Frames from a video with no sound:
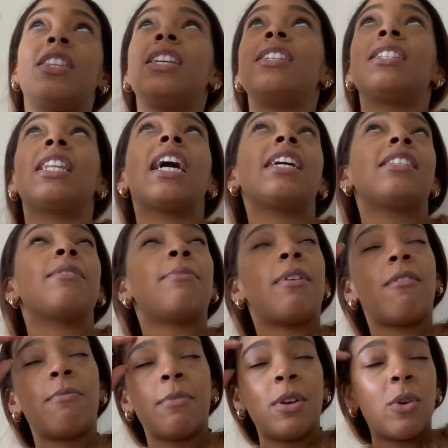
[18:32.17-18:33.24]
these lights
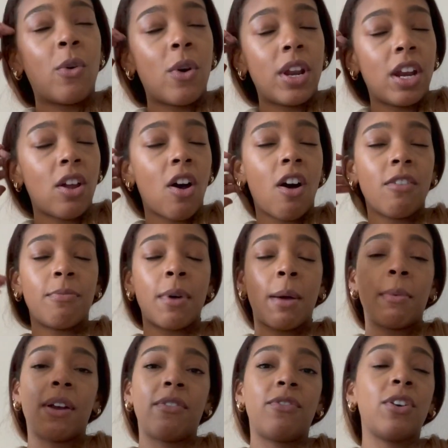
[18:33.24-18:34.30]
above me on and off by
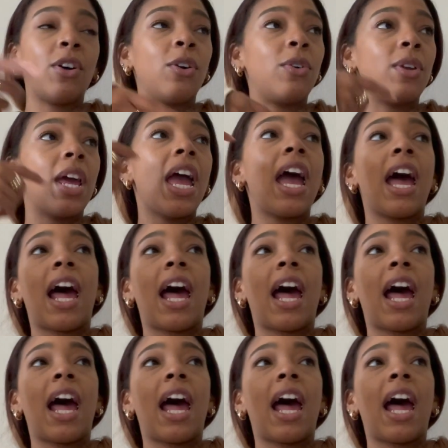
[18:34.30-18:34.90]
my phone.